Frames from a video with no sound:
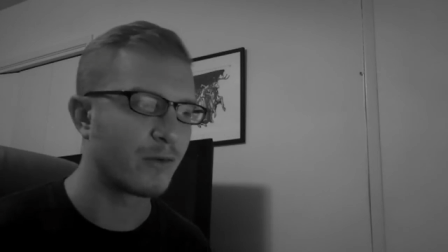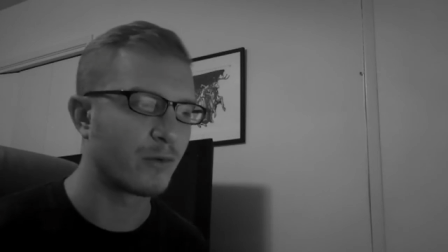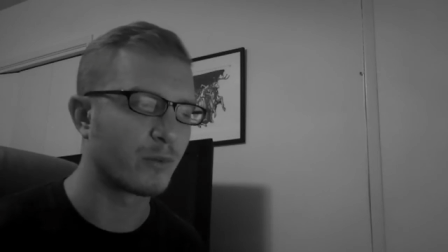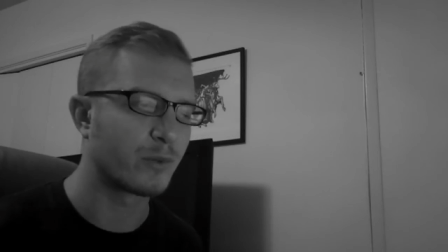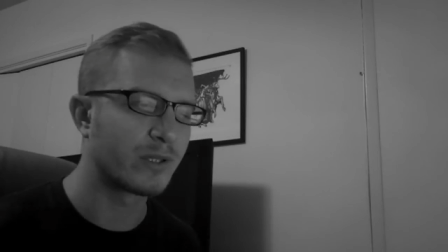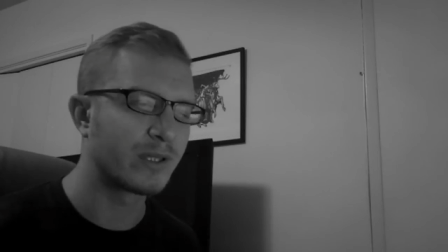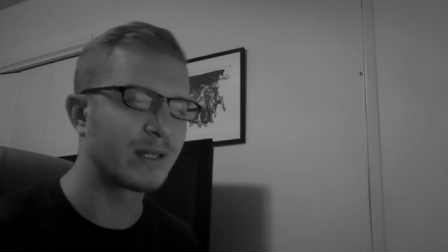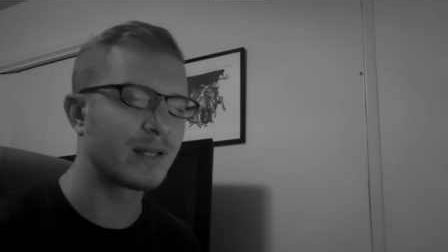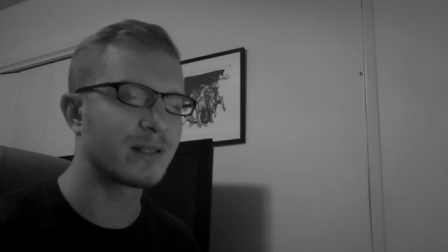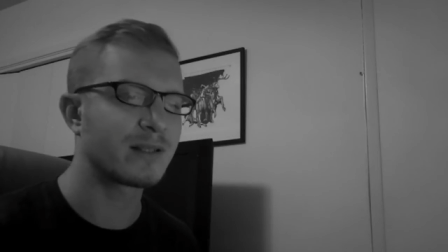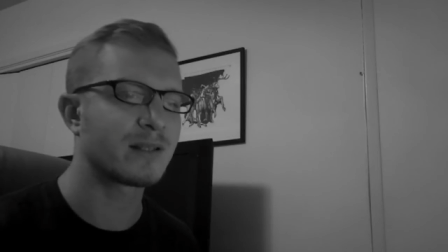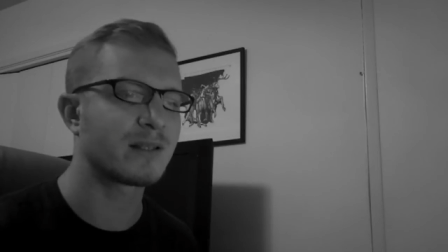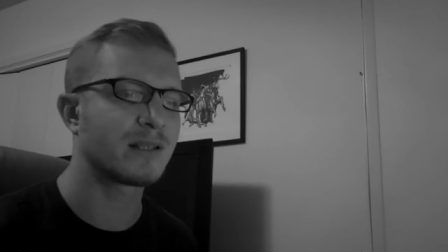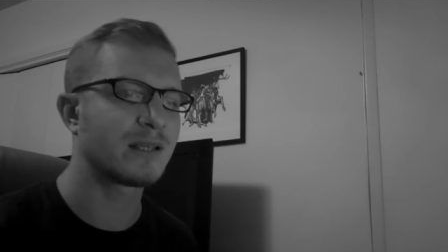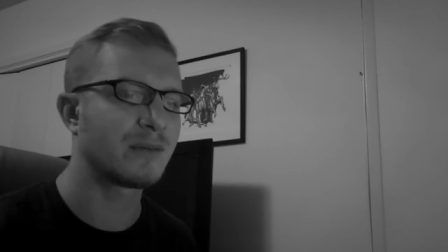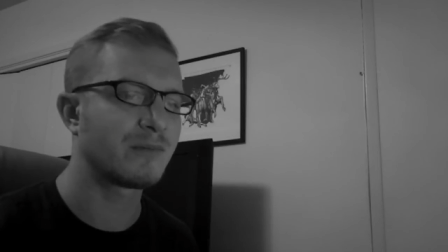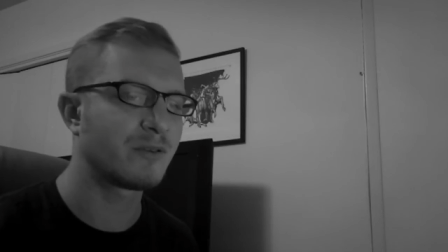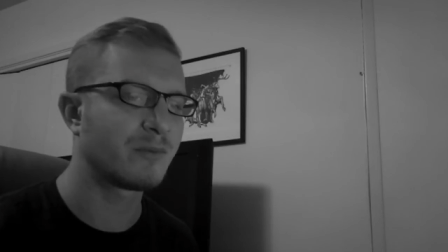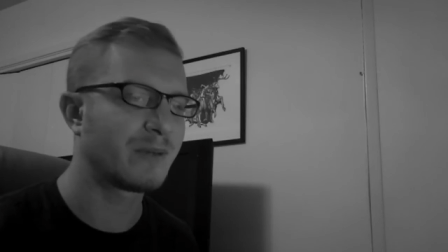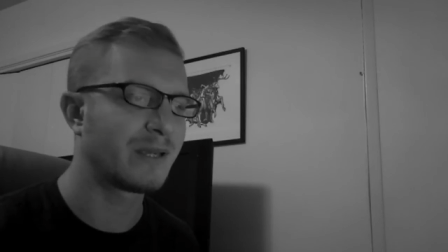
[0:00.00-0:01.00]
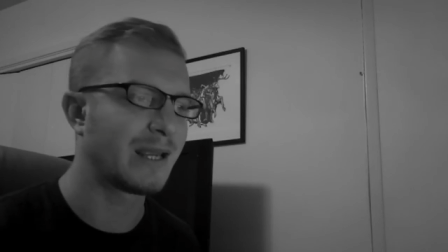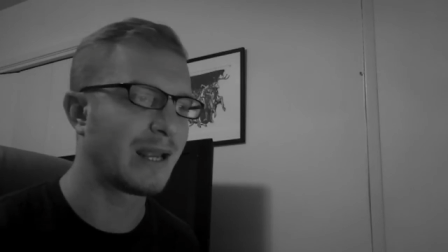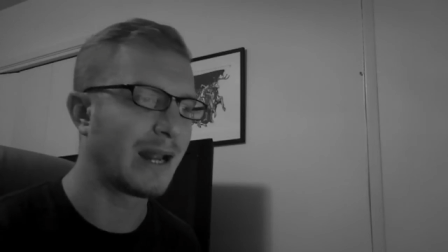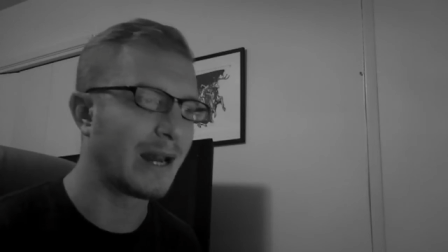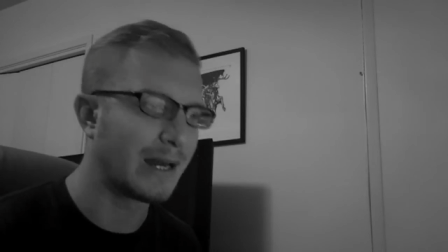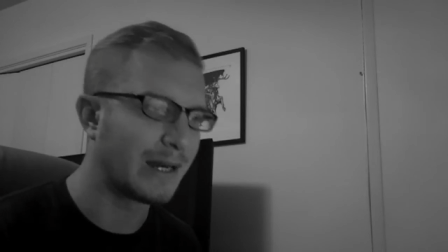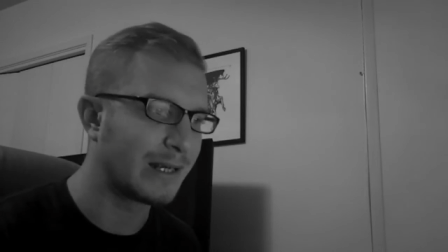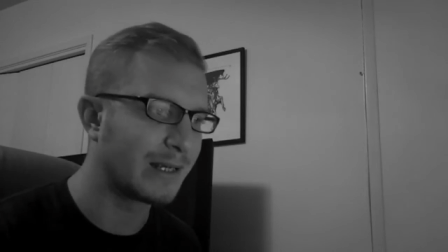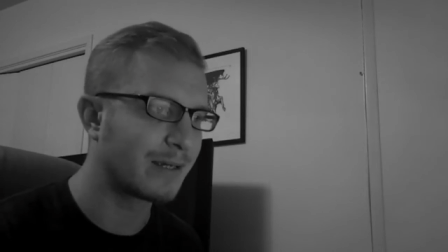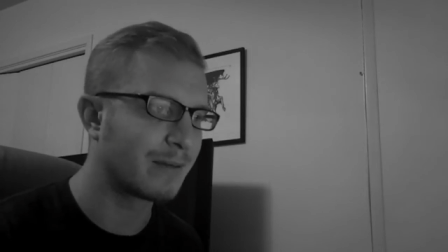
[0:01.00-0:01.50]
There really doesn't seem to be
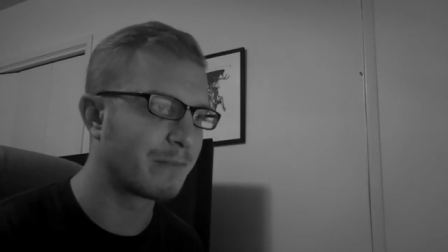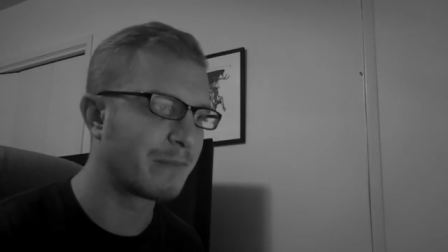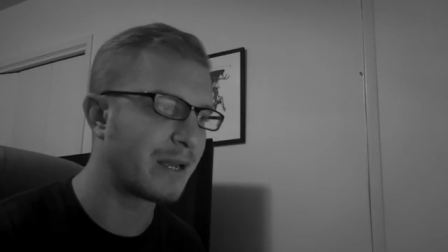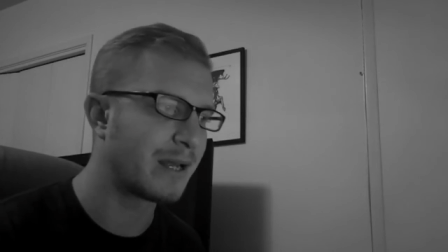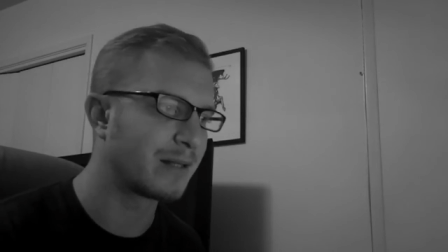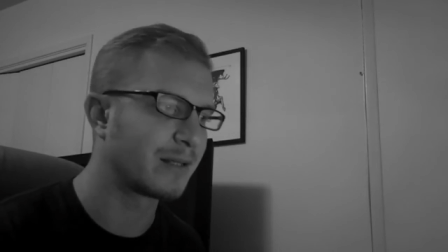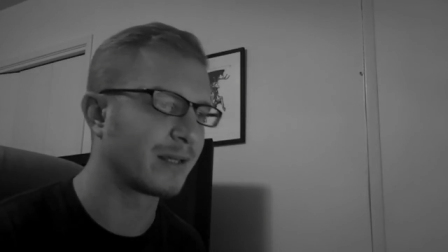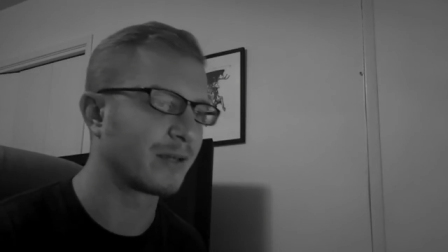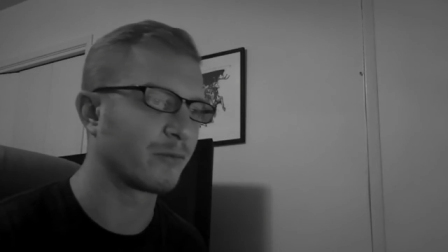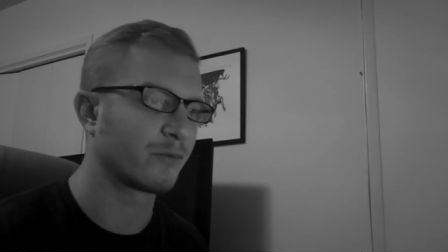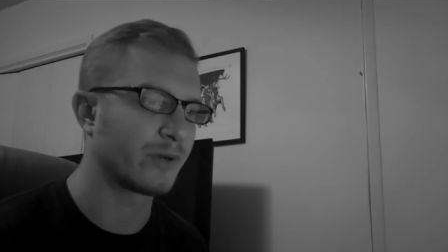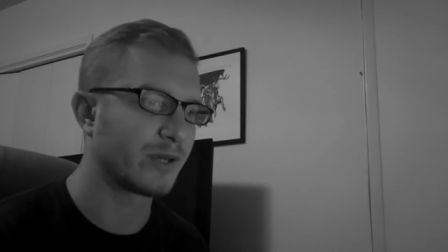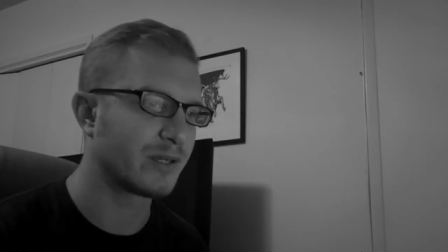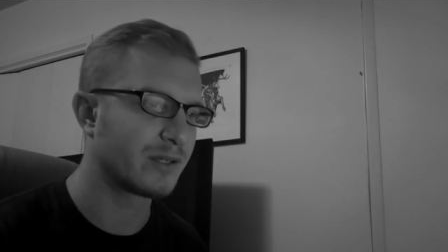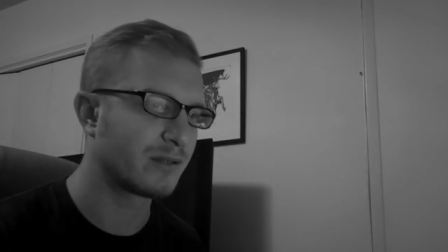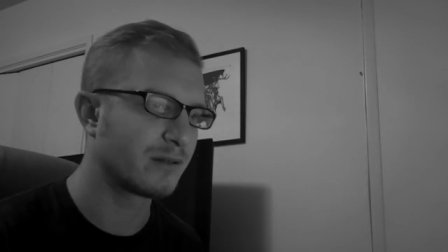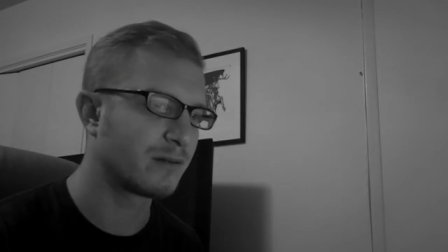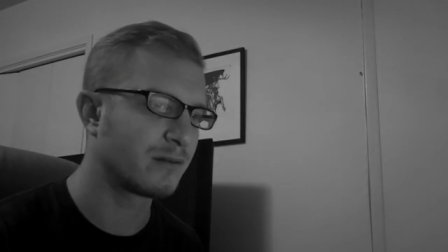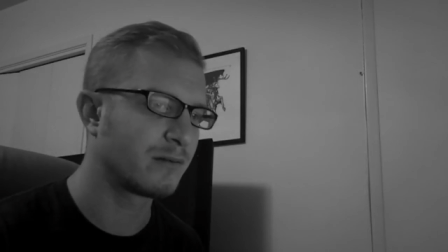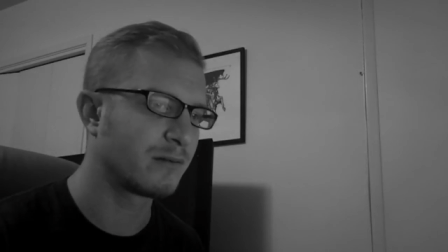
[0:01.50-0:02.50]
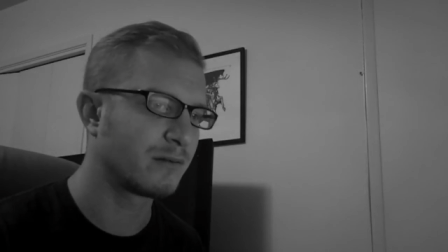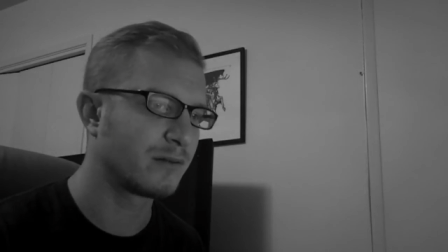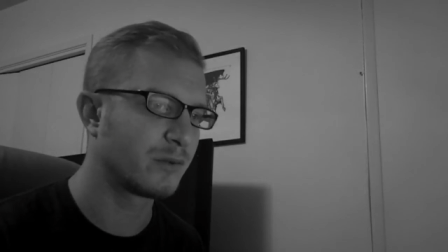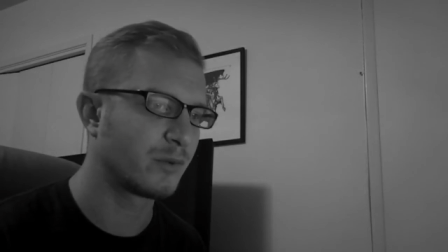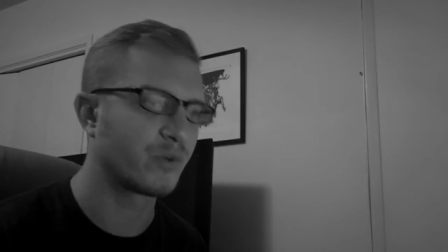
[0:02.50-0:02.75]
any compelling reason